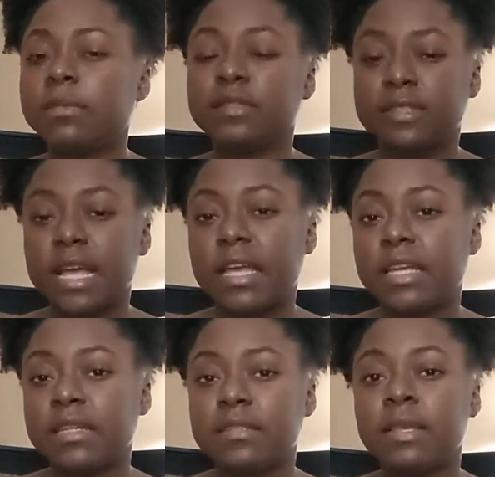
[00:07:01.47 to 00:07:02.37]
is
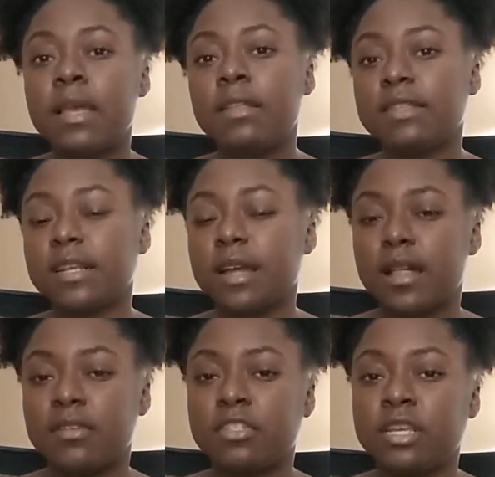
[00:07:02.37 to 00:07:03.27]
science,
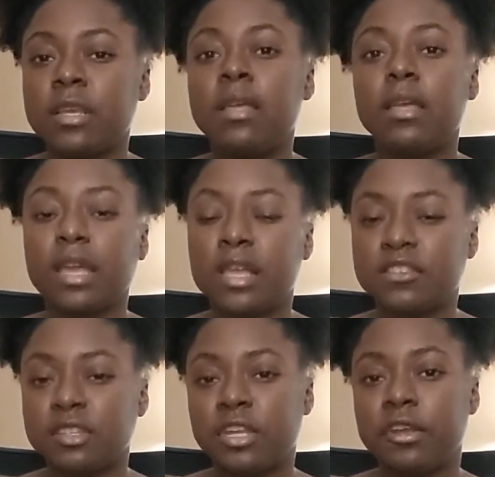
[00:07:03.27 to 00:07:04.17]
technology,
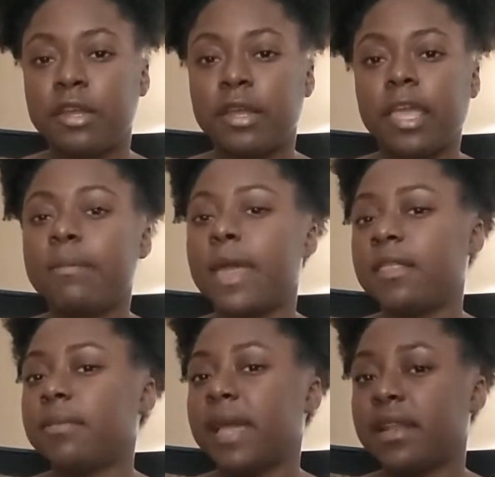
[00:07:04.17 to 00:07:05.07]
engineering, and
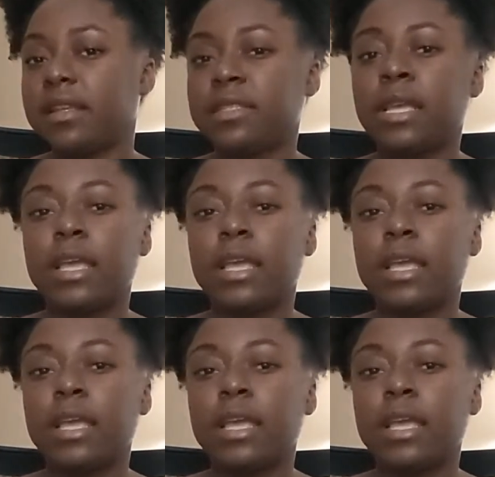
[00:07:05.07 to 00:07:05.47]
mathematics.